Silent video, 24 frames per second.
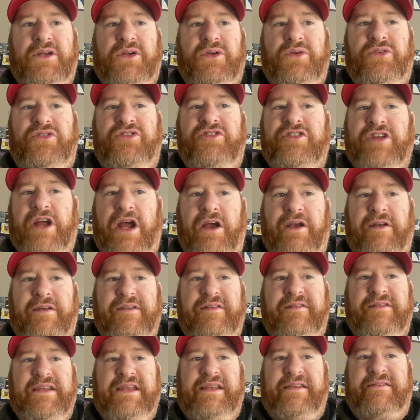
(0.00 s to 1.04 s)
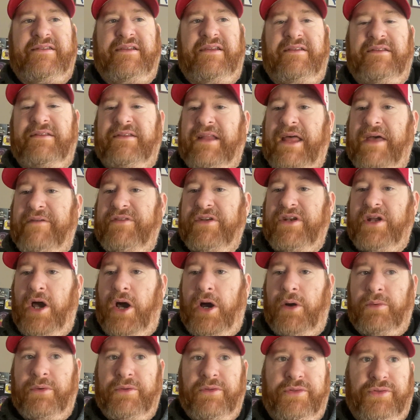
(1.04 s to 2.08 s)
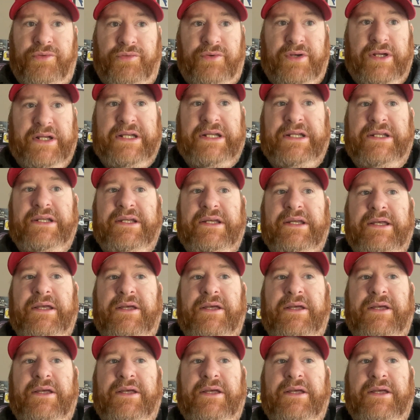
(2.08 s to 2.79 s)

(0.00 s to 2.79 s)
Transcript: who start the season 11-0-3